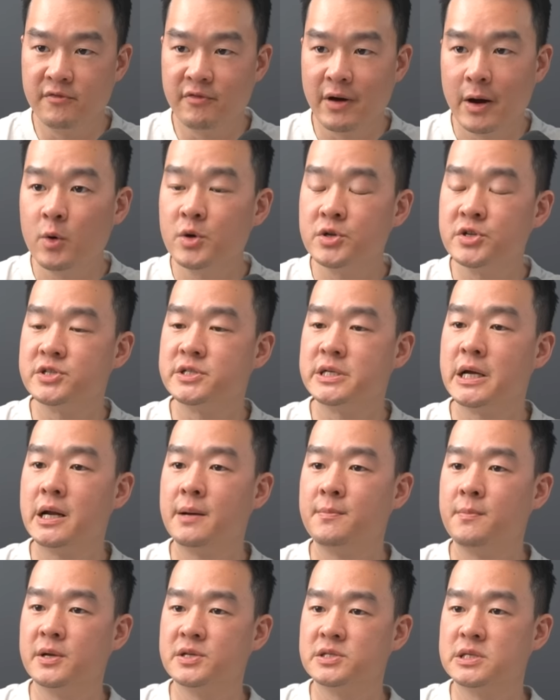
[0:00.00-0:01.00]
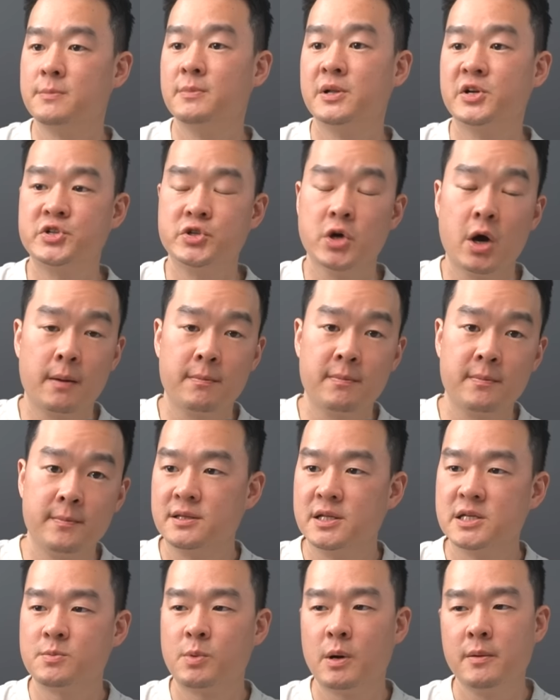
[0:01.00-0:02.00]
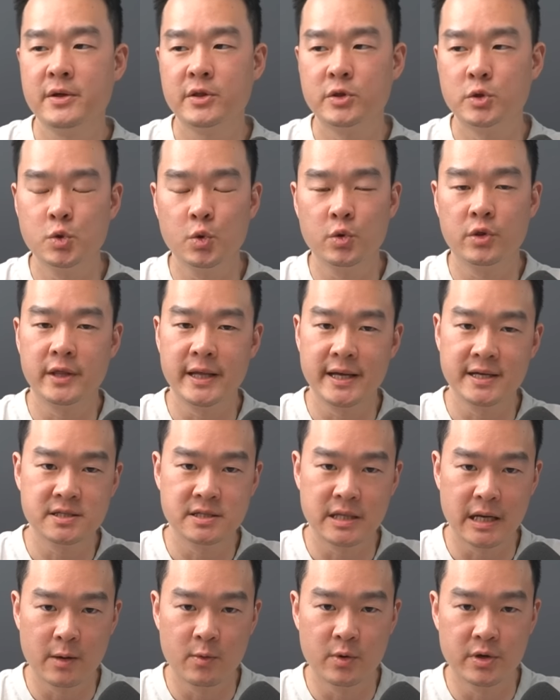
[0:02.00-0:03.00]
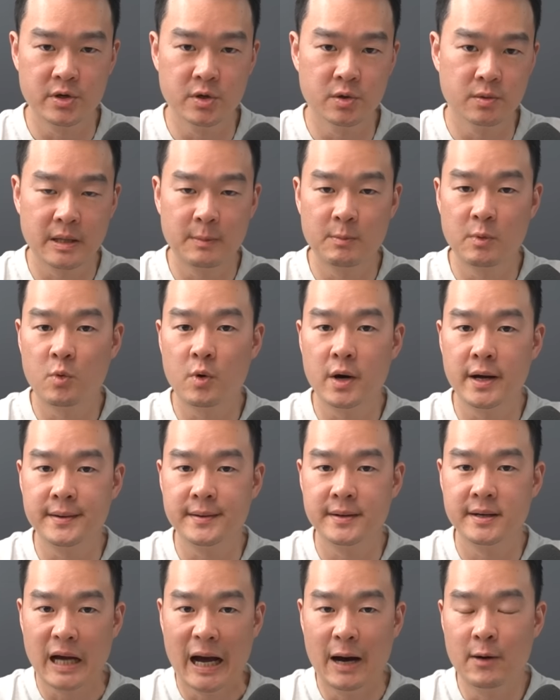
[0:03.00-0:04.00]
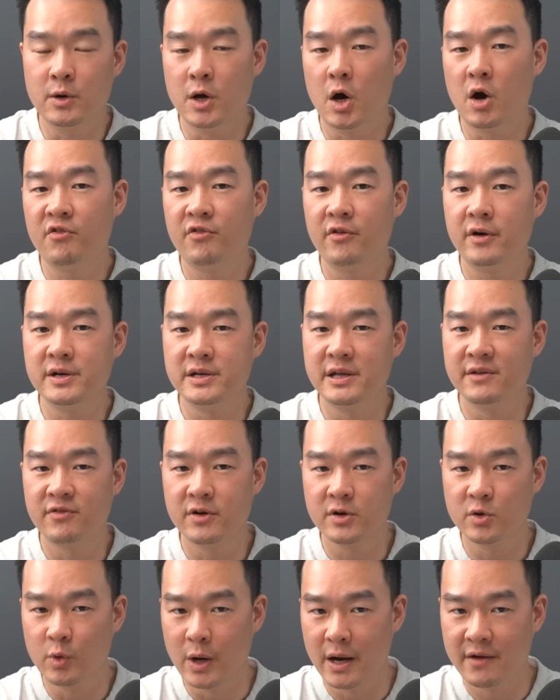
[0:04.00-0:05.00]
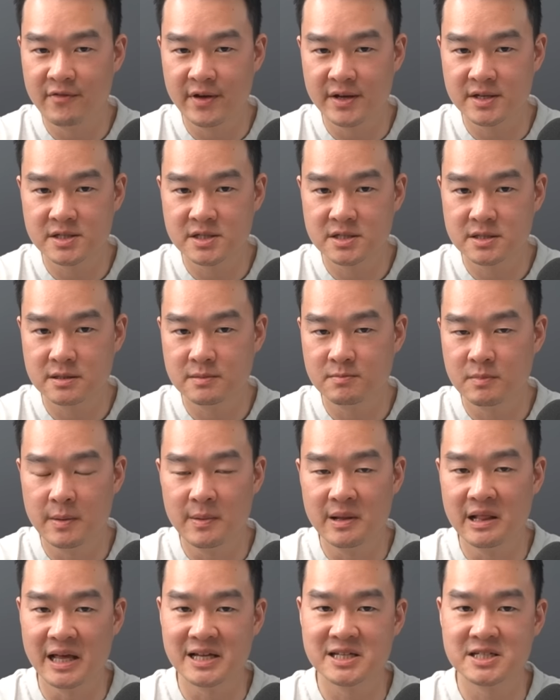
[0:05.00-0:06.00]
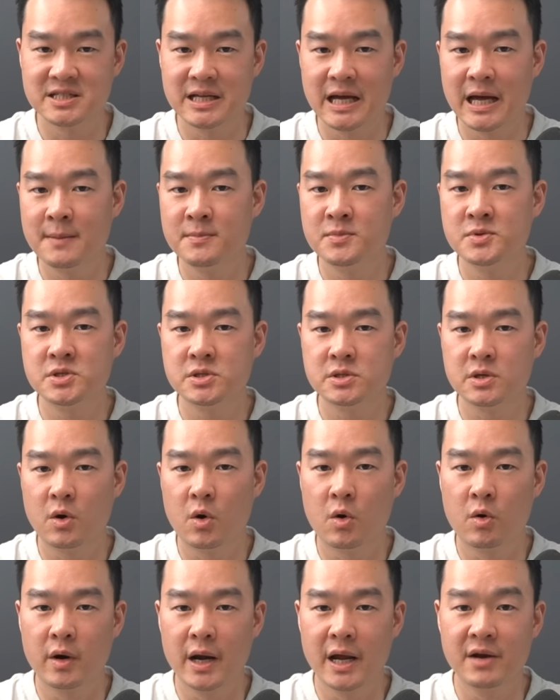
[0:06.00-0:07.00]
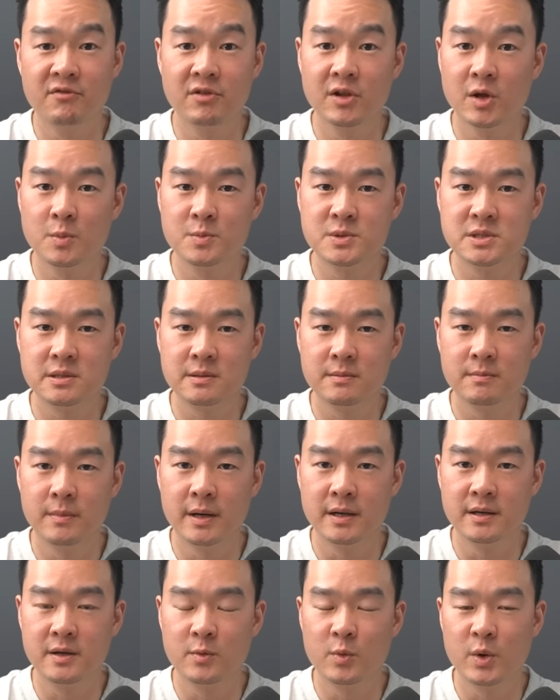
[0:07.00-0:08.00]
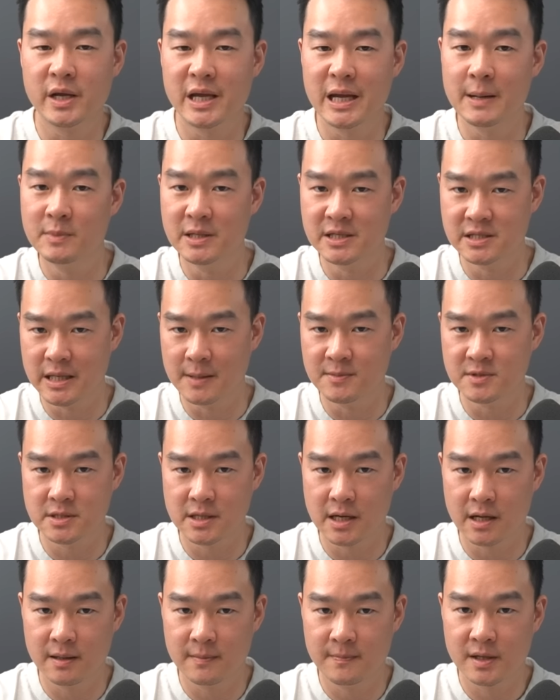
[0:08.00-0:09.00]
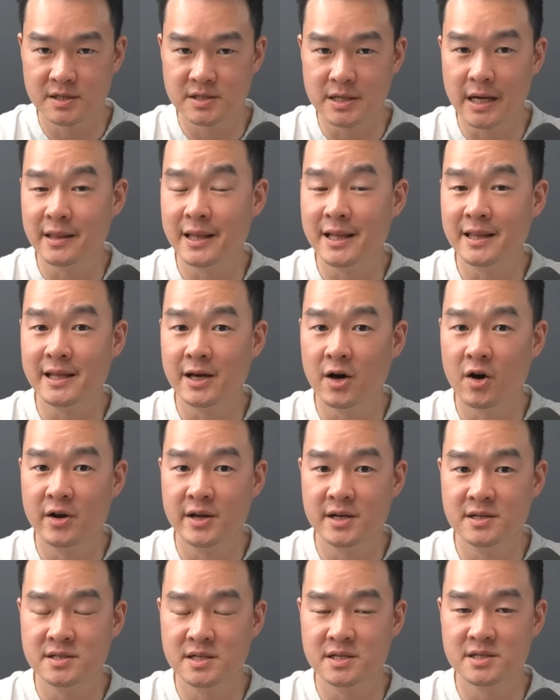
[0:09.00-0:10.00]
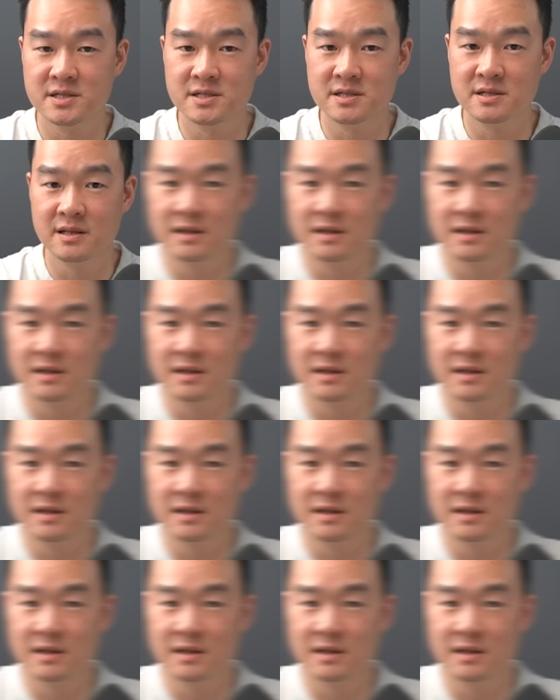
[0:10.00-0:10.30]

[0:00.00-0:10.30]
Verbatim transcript: if I were to set up a similar shop, there's probably two things that I would do. Number one, I would offer different graphics, maybe like stamps or envelopes, but you want to keep the same style because I think the audience is